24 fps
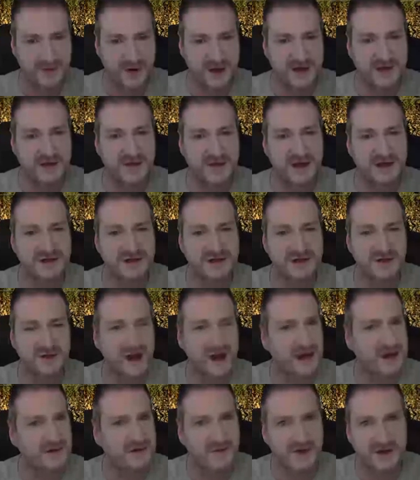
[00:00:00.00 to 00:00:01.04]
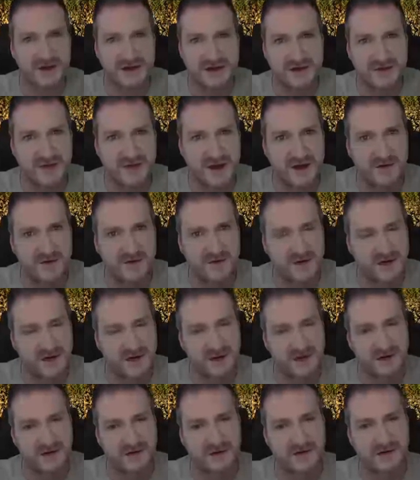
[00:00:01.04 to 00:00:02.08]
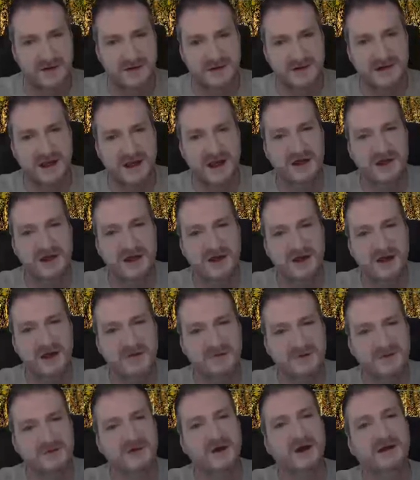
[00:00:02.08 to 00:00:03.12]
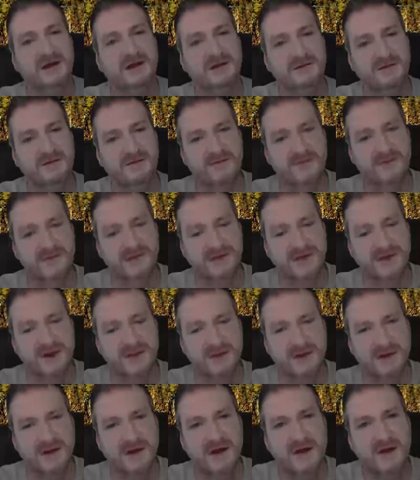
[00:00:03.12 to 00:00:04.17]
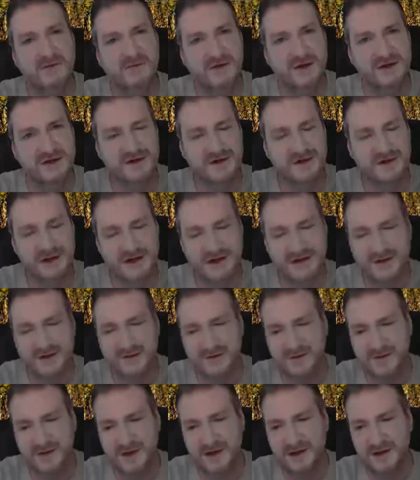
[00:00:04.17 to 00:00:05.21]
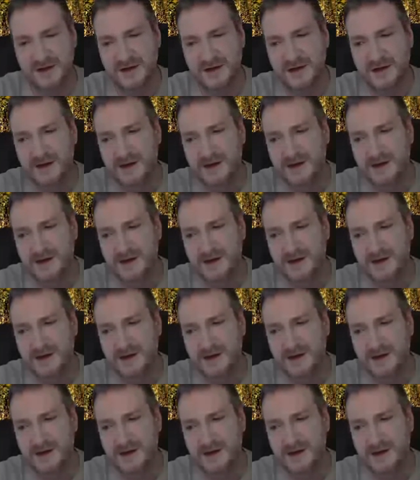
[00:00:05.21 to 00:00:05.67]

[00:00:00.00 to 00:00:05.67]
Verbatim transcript: and bring them into any version of E-on Vue. So you don't have to buy the, the top of the line version of their software.